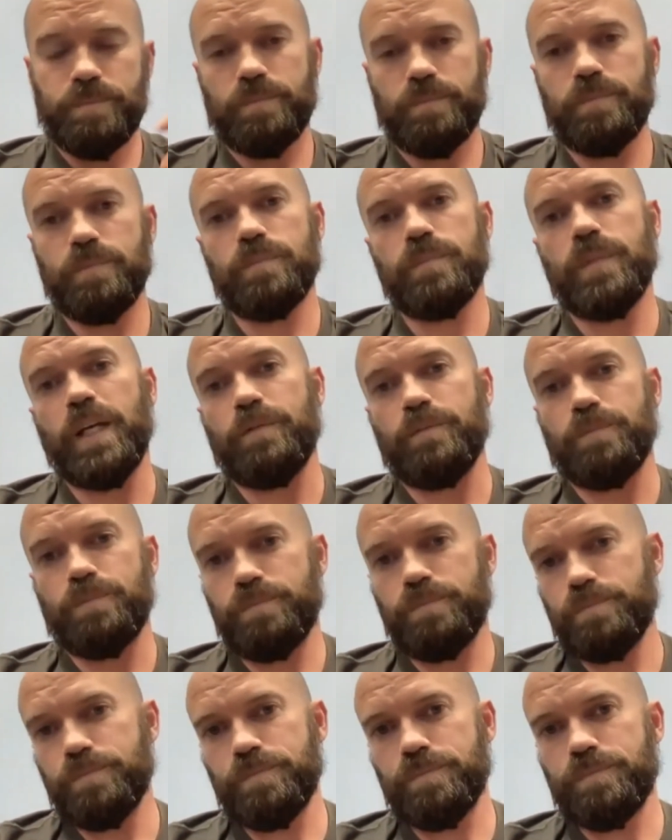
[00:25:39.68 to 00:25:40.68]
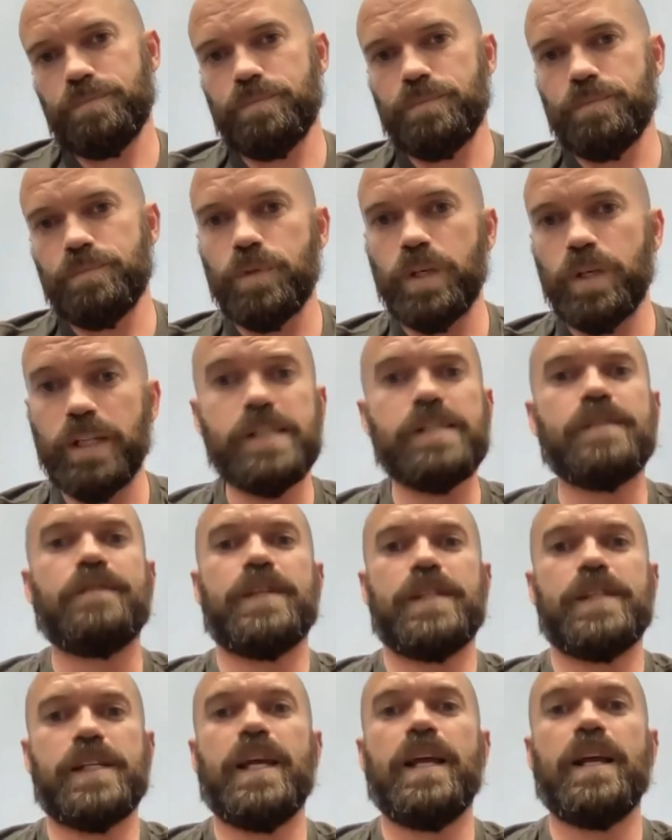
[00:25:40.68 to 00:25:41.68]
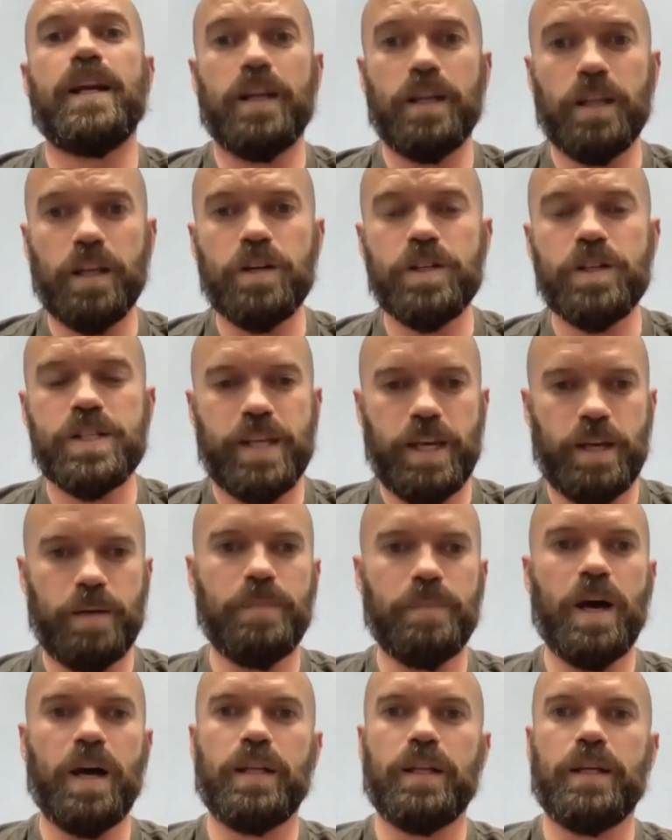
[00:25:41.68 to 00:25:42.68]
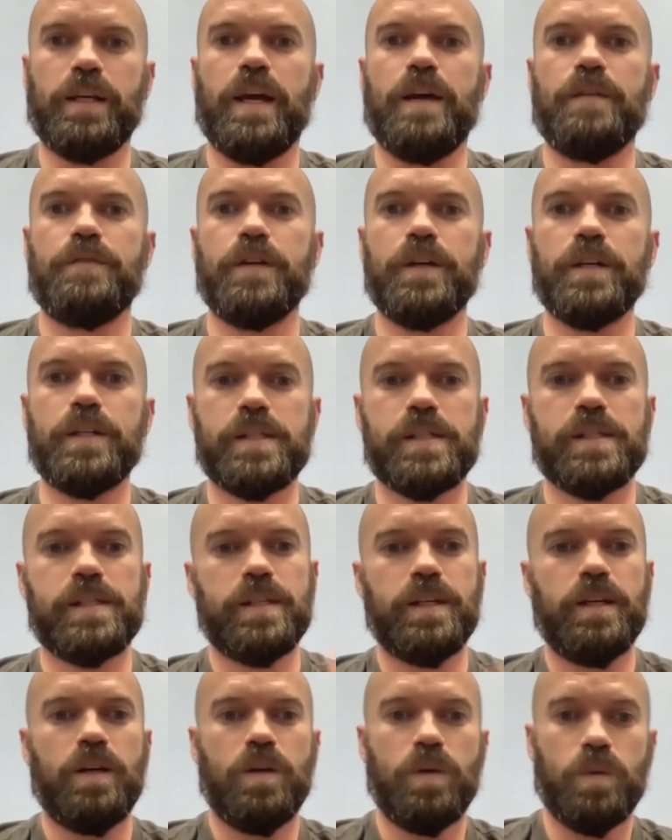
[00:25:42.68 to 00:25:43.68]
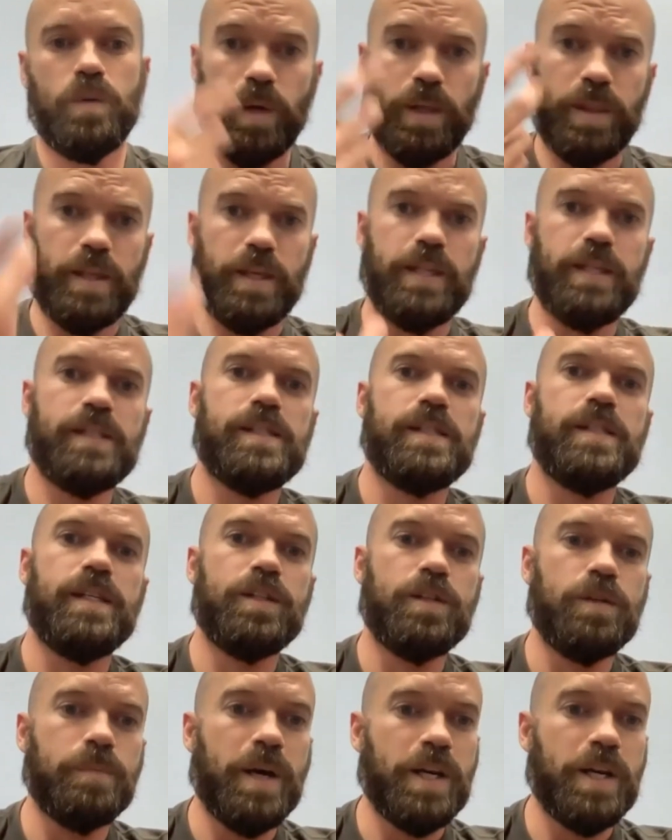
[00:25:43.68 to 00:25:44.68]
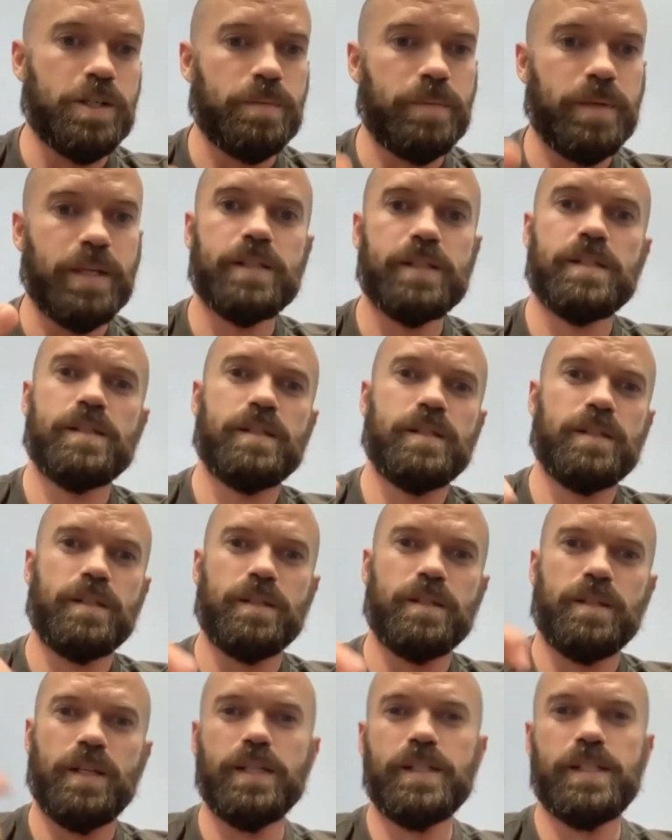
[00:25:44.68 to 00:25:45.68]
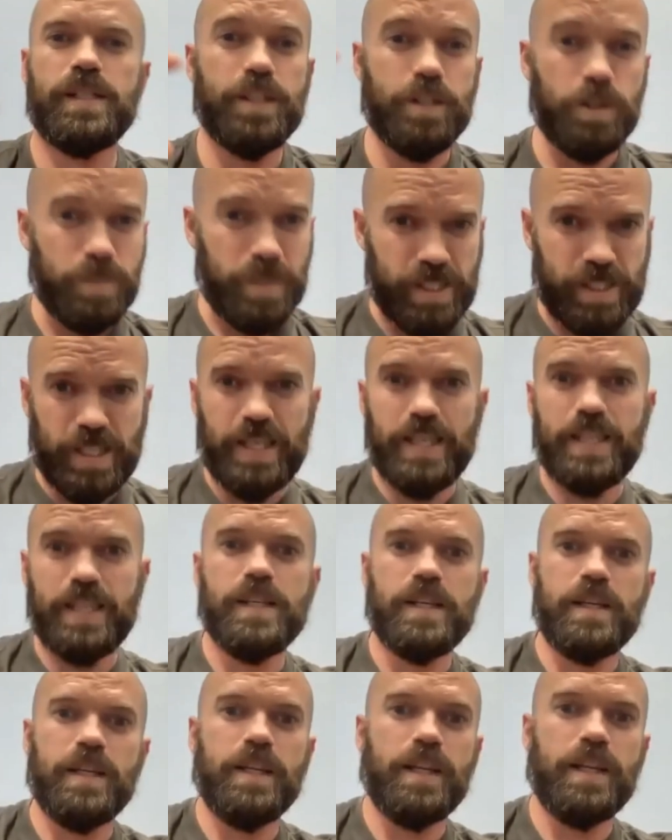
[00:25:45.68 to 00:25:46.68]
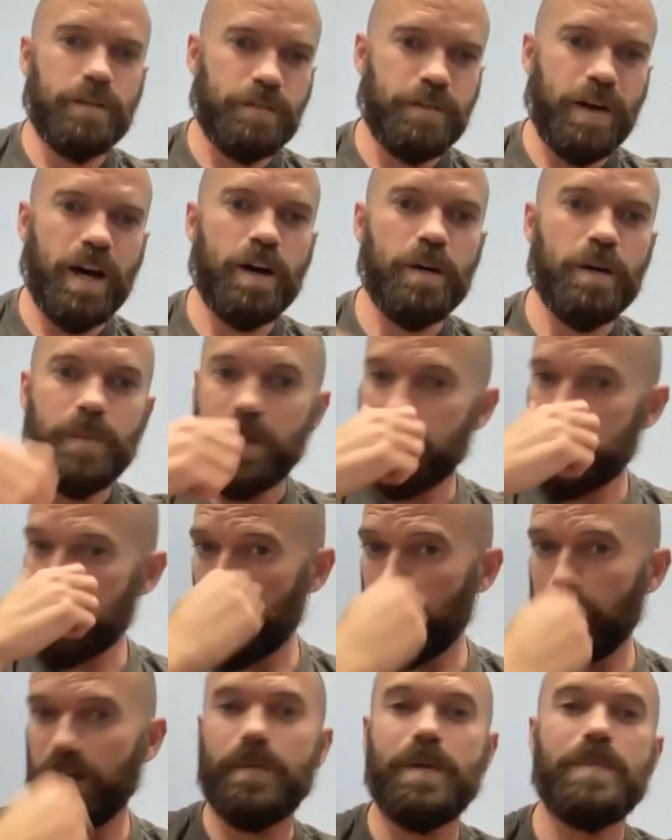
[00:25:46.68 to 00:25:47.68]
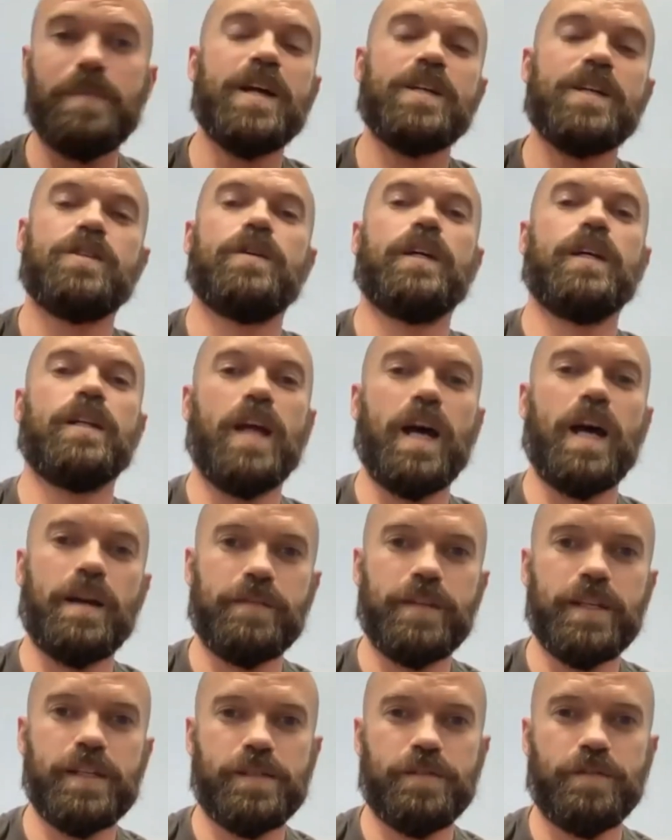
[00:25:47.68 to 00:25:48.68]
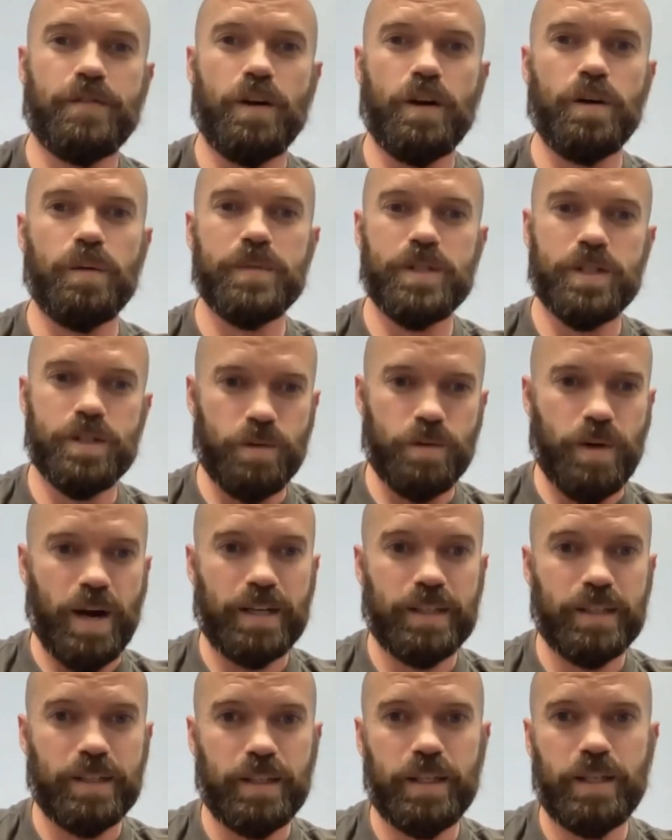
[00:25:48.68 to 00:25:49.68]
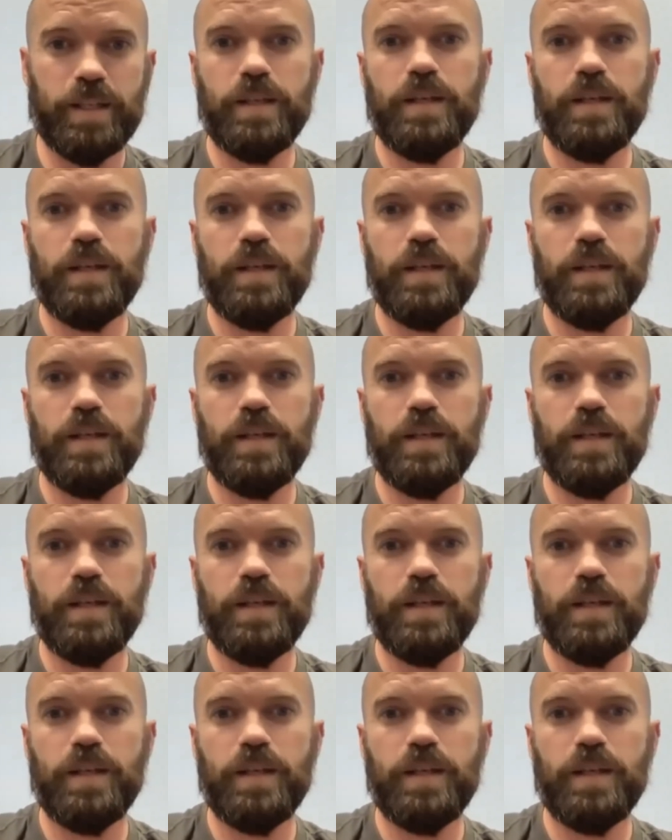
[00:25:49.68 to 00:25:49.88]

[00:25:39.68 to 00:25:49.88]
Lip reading: like really sophisticated and large scale modeling efforts with in situ measurements. In situ means in the environment. So we're going to be measuring a lot of these farms directly